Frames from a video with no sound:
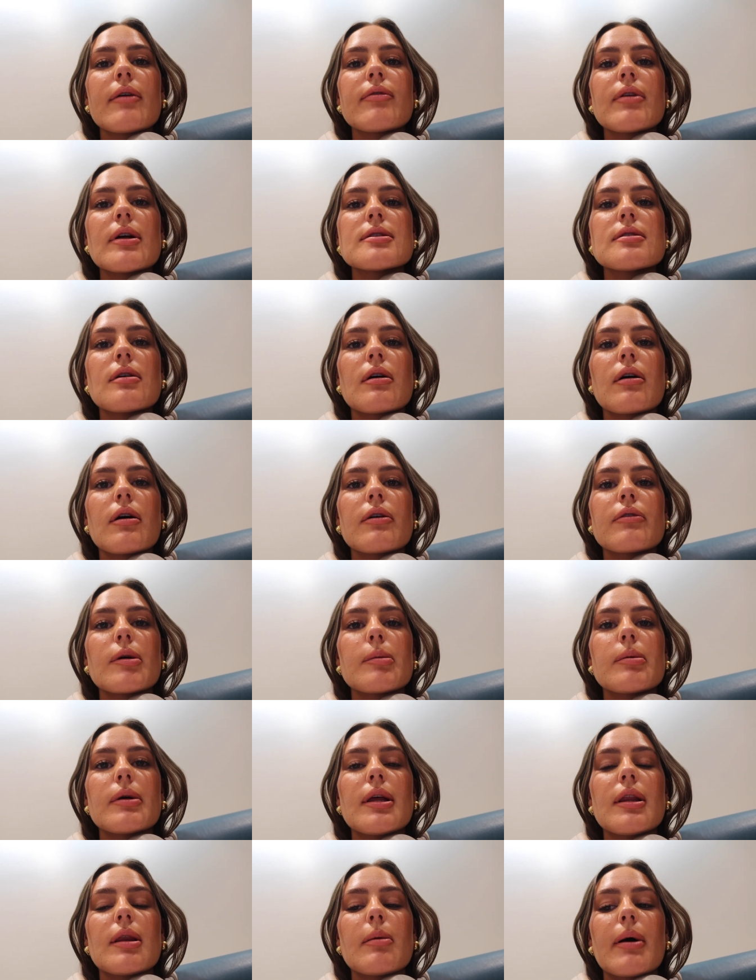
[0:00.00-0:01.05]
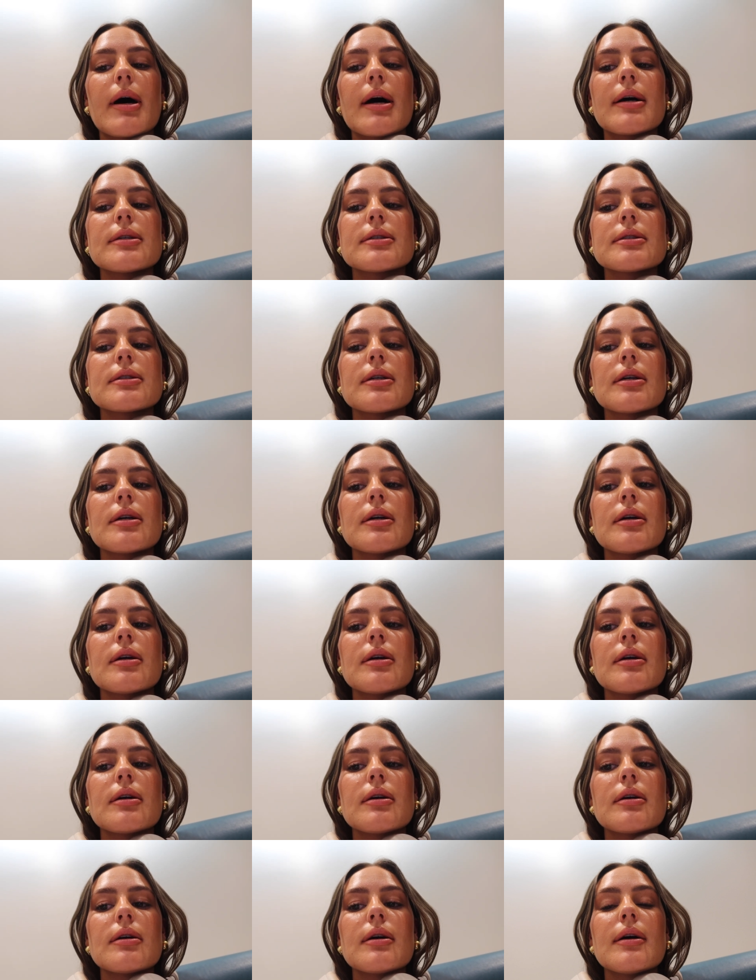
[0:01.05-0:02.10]
that song on repeat the past
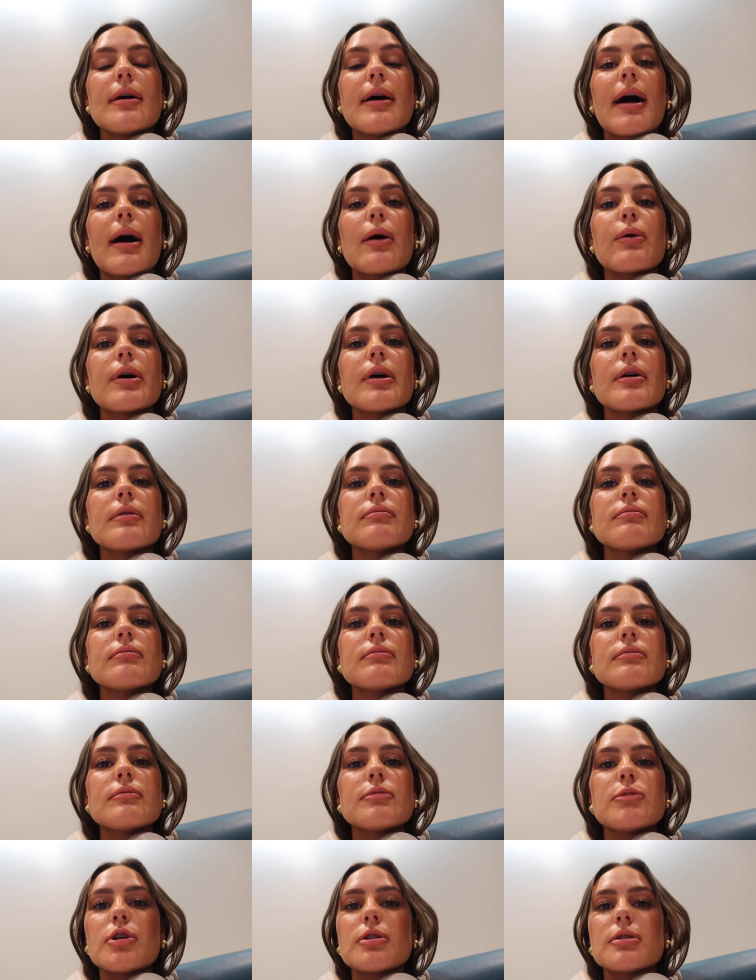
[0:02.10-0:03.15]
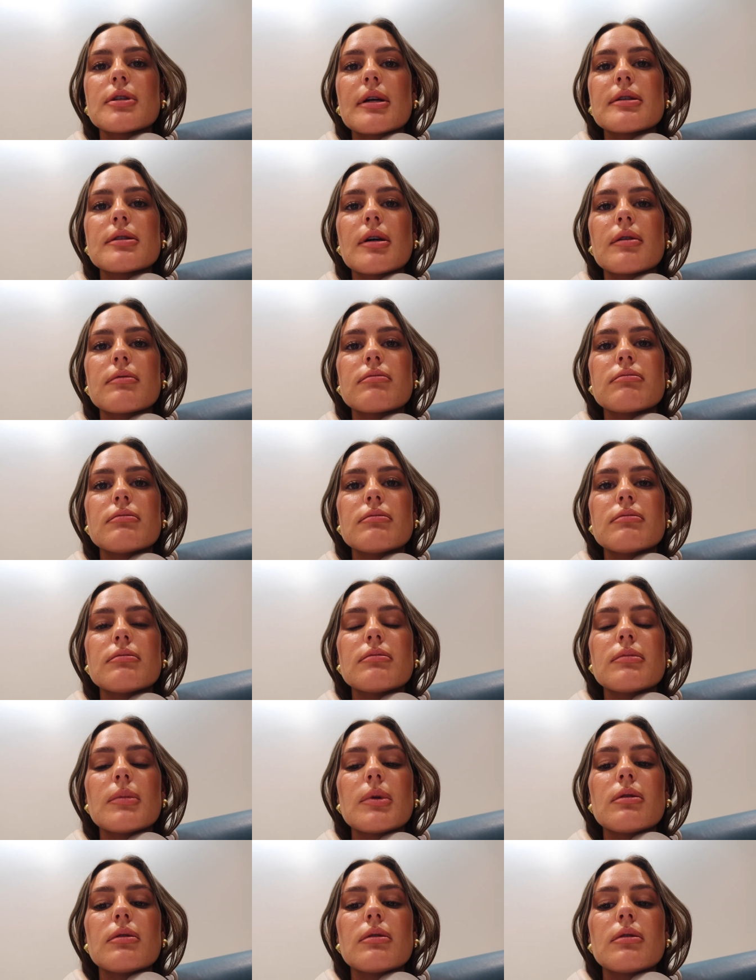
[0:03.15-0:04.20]
hour. Just that song.
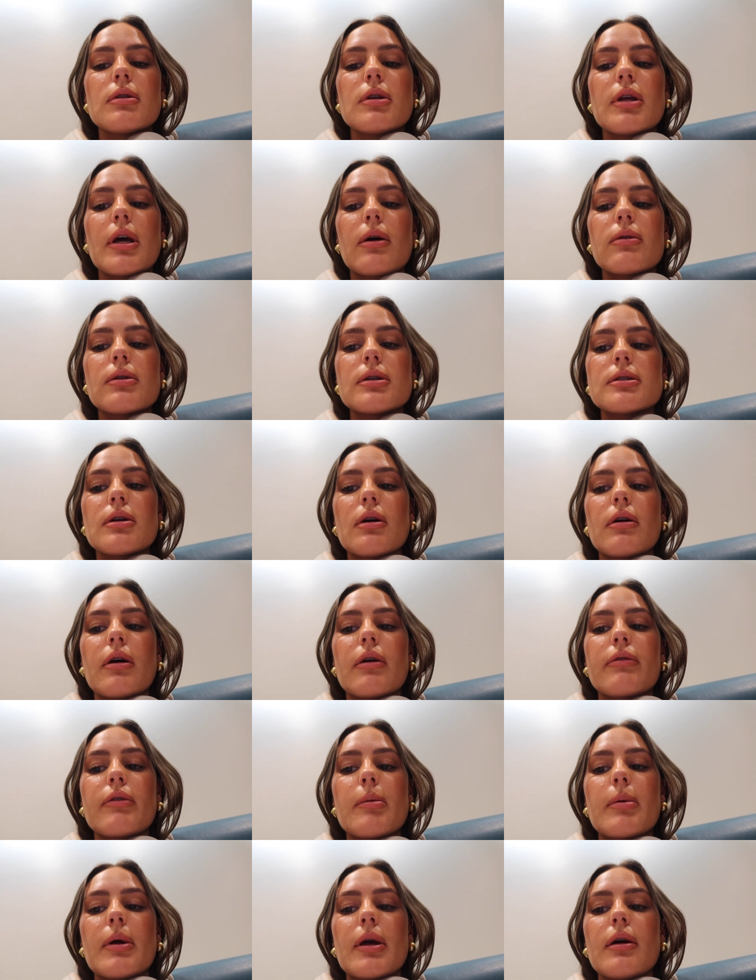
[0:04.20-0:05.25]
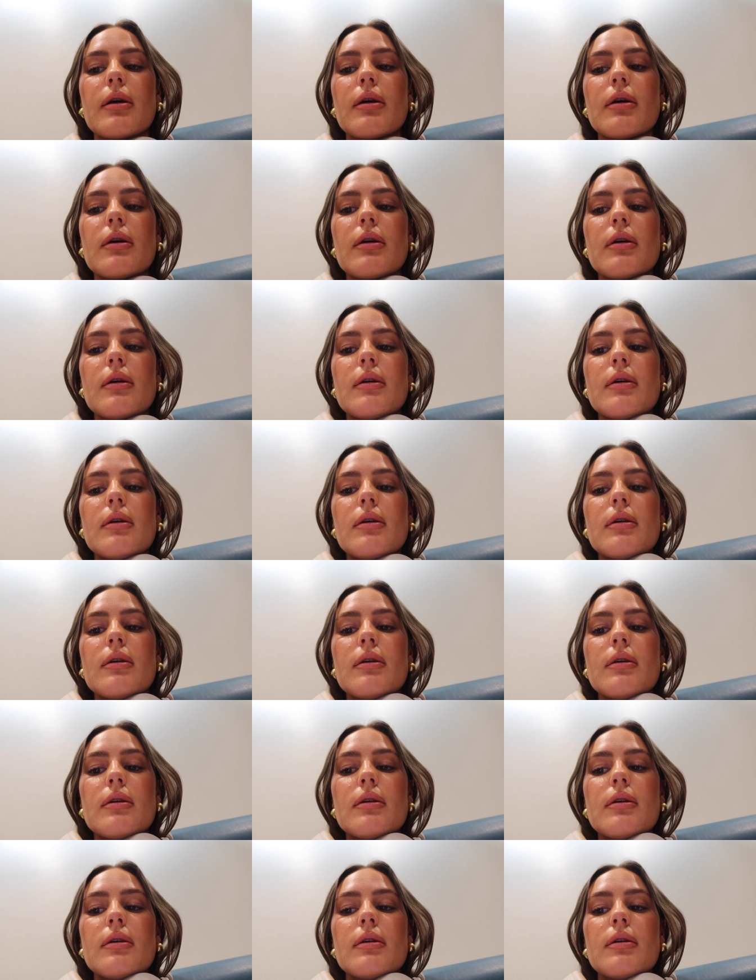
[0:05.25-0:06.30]
The only song on repeat.
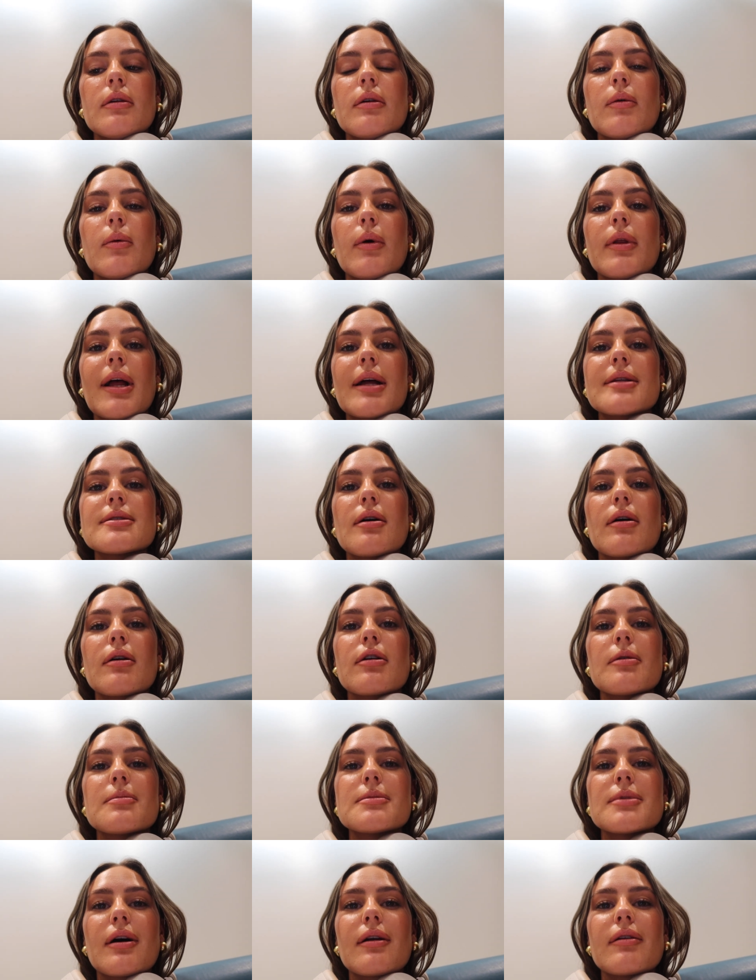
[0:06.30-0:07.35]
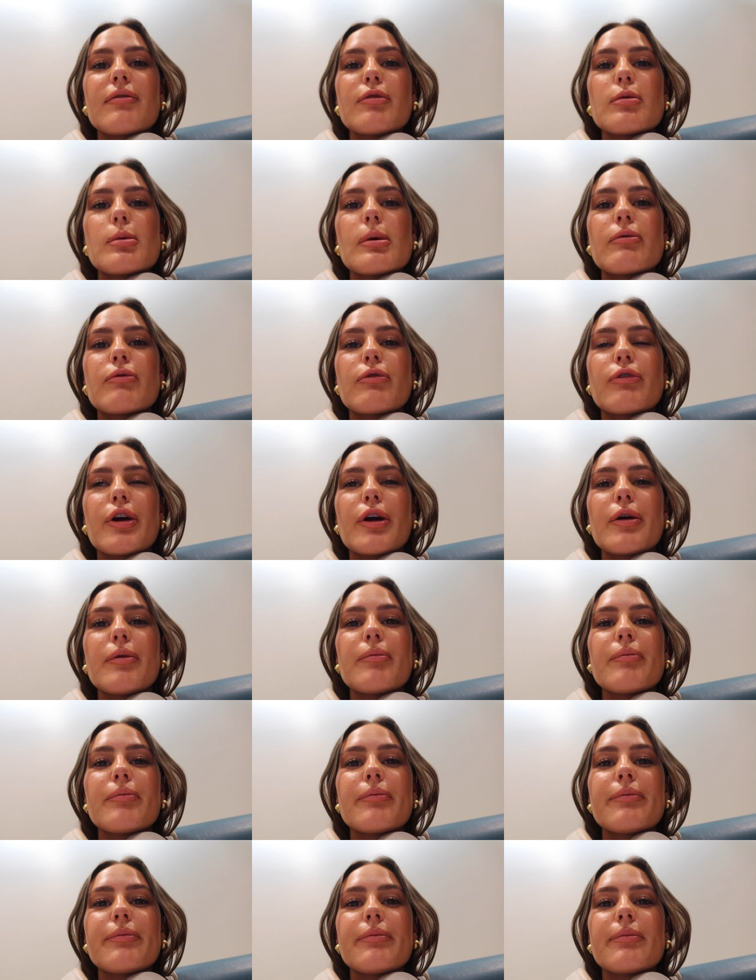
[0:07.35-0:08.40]
When that song comes on and put fruit,
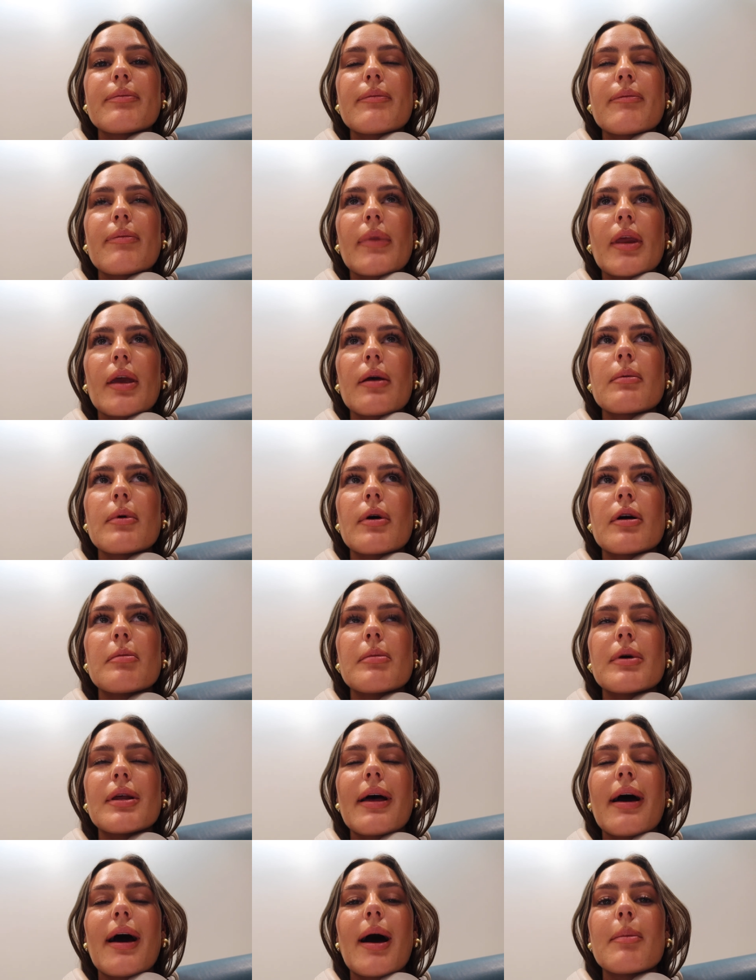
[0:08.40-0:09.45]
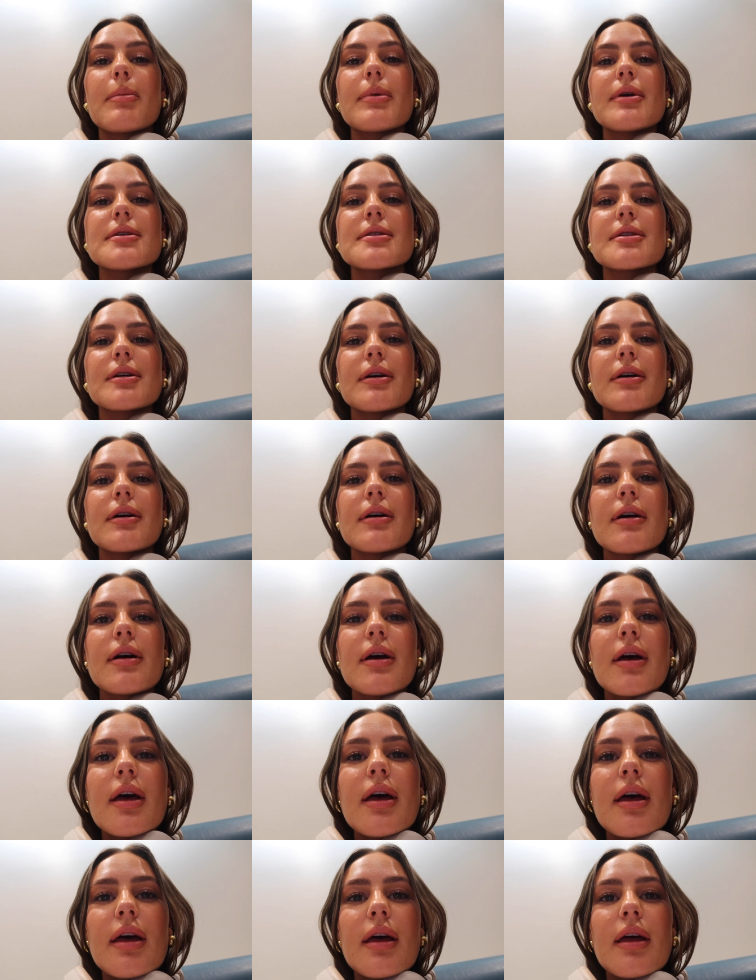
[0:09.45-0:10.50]
I'm gonna be the happiest girl
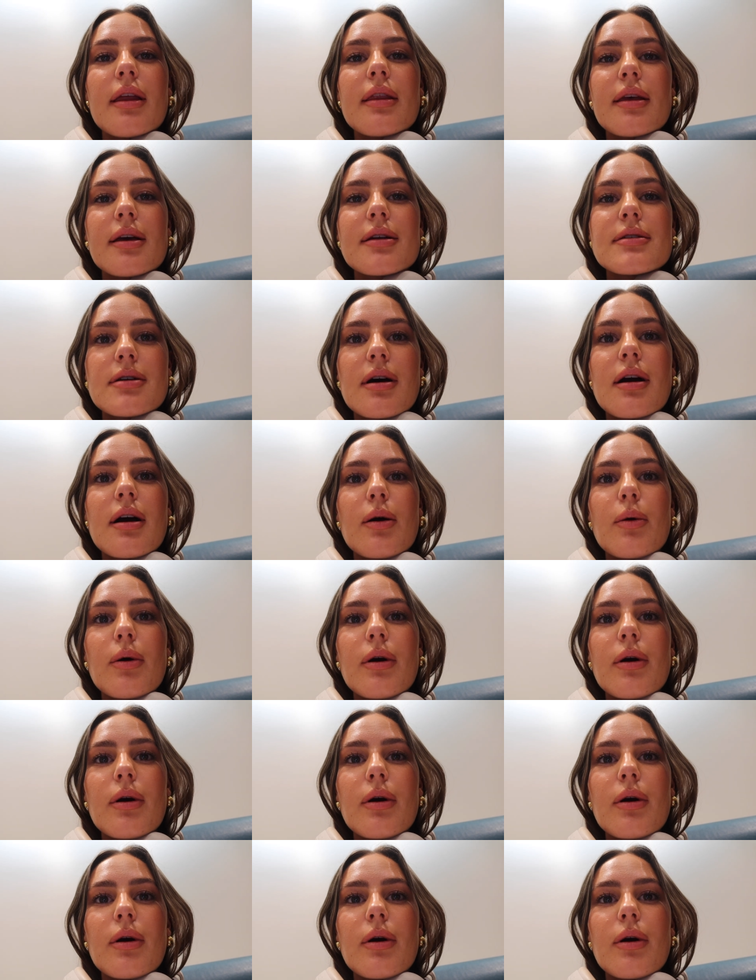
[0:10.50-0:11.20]
in the entire